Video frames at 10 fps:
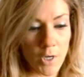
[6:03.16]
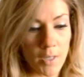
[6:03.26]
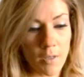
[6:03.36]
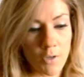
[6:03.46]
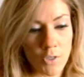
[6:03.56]

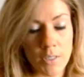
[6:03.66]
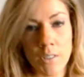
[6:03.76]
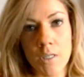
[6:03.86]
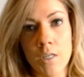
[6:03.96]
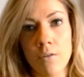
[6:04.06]
challenge
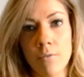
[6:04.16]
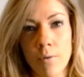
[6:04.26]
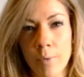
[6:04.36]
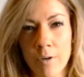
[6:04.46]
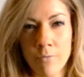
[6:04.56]
is eat
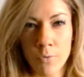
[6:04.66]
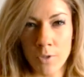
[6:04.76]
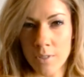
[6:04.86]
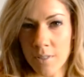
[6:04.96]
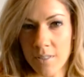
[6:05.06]
about 4
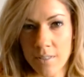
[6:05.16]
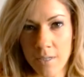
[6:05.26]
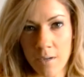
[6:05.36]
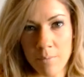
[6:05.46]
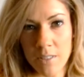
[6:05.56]
to 6
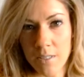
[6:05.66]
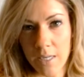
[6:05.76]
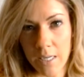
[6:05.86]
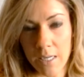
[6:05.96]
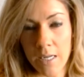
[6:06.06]
times a
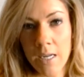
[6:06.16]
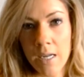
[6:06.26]
day